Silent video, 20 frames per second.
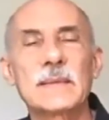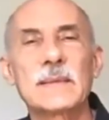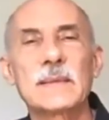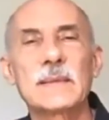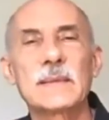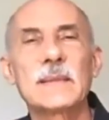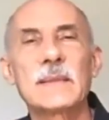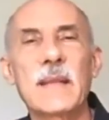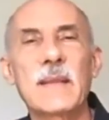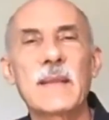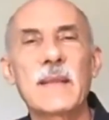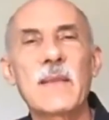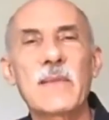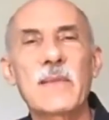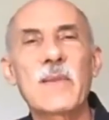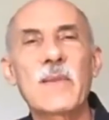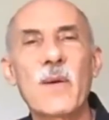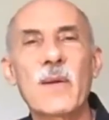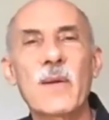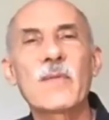And then the
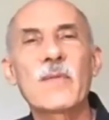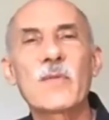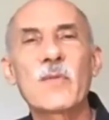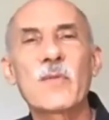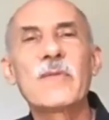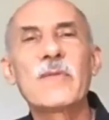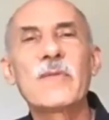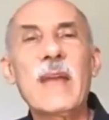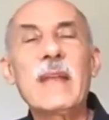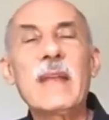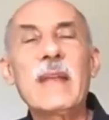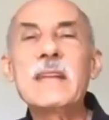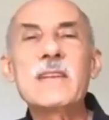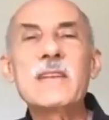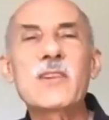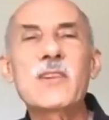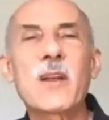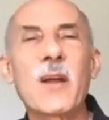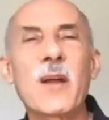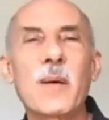thought of
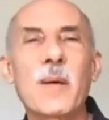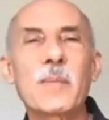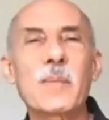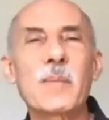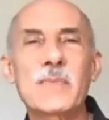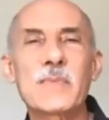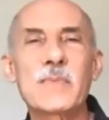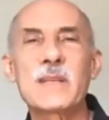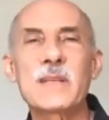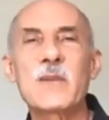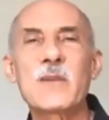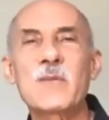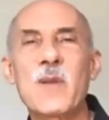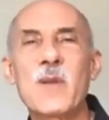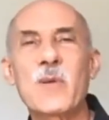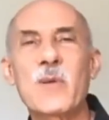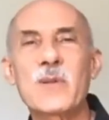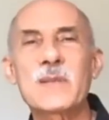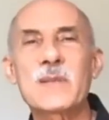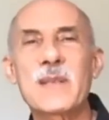revenge comes, and you
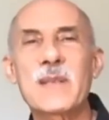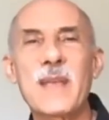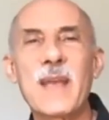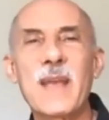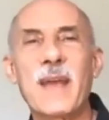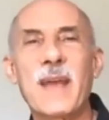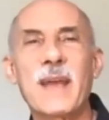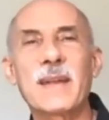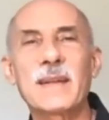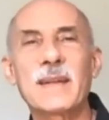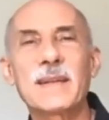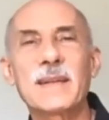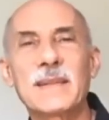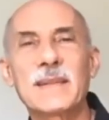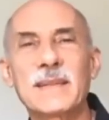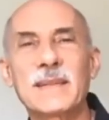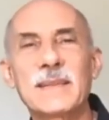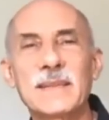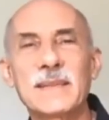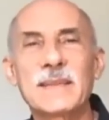notice that.
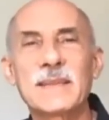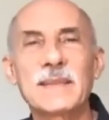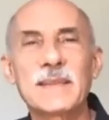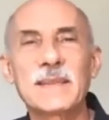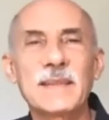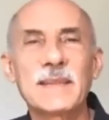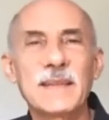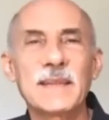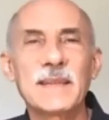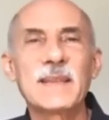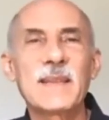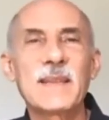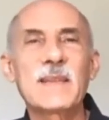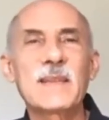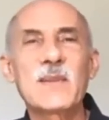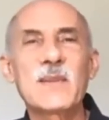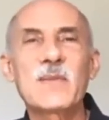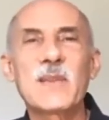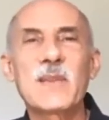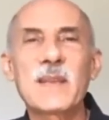And
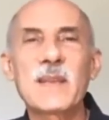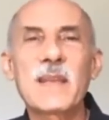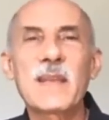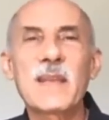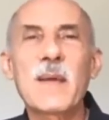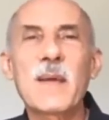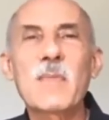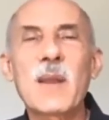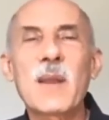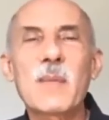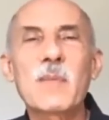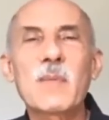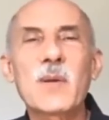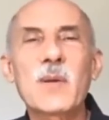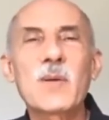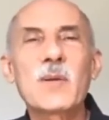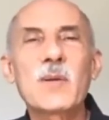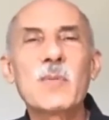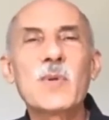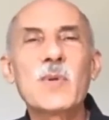then you think, yeah, but I'm a
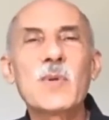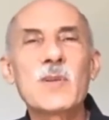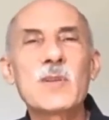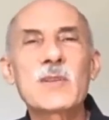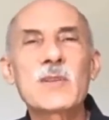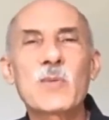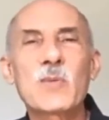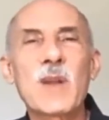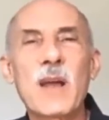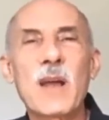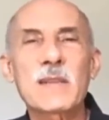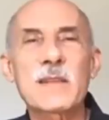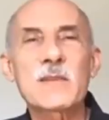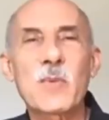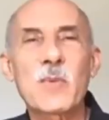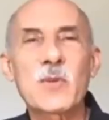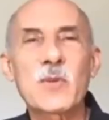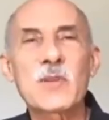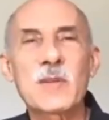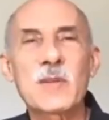good Buddhist. We're not
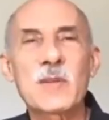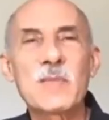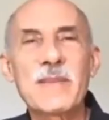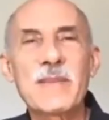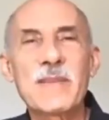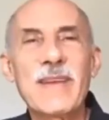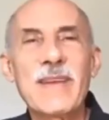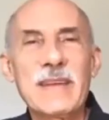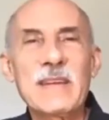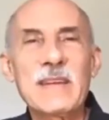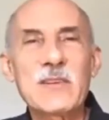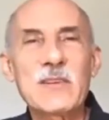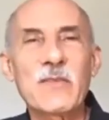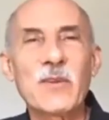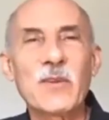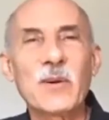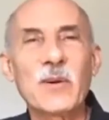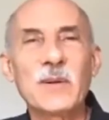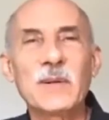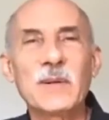supposed to be
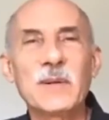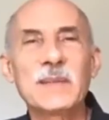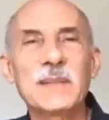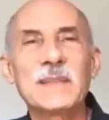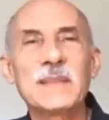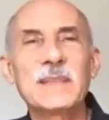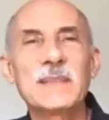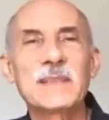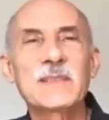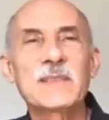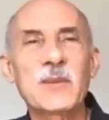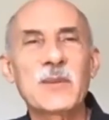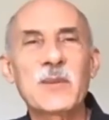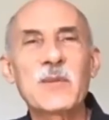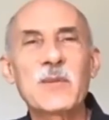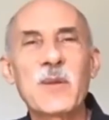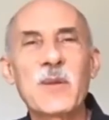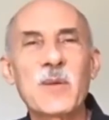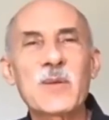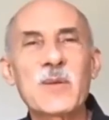vengeful. So you
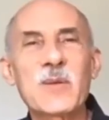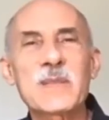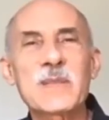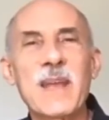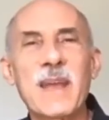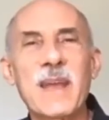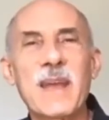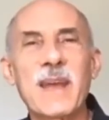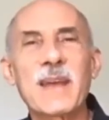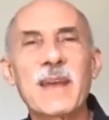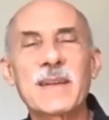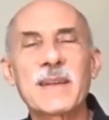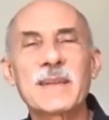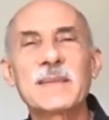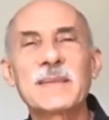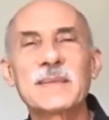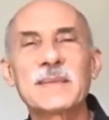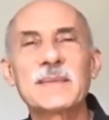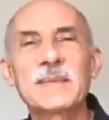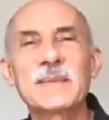notice that.
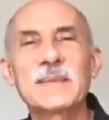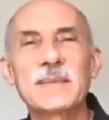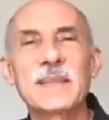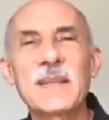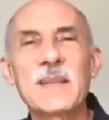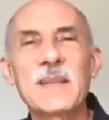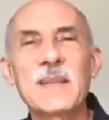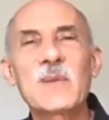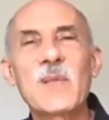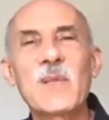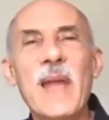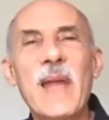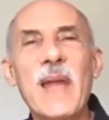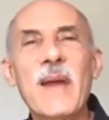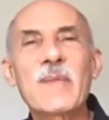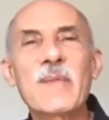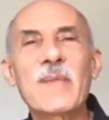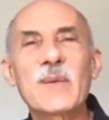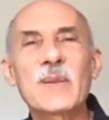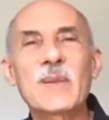And you
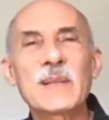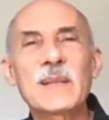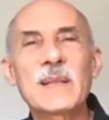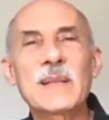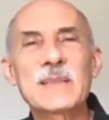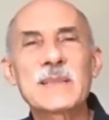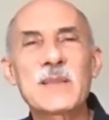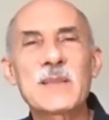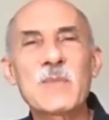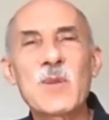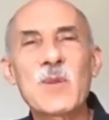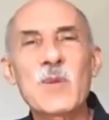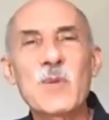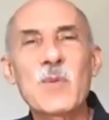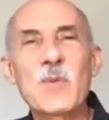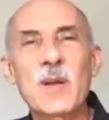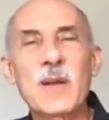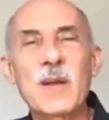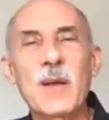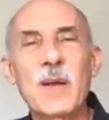laugh a little, and some
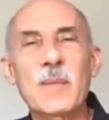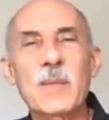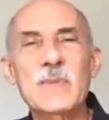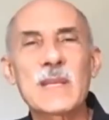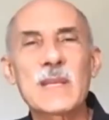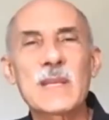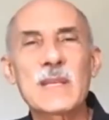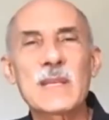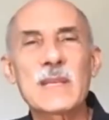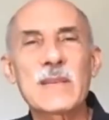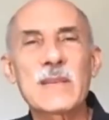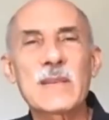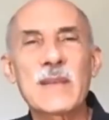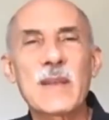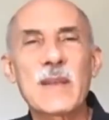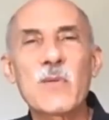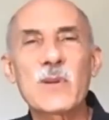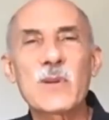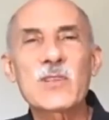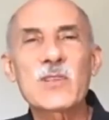humor comes, and you
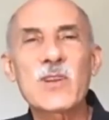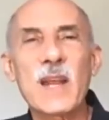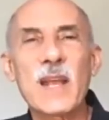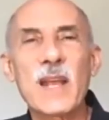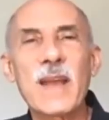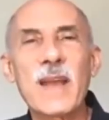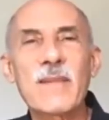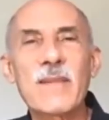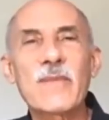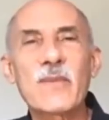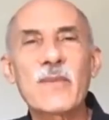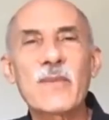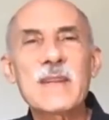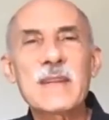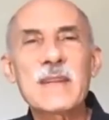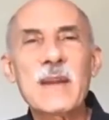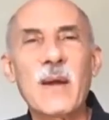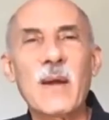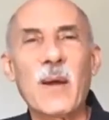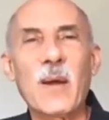think, what should I have for
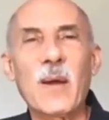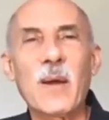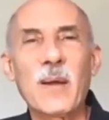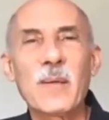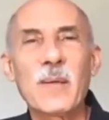dinner?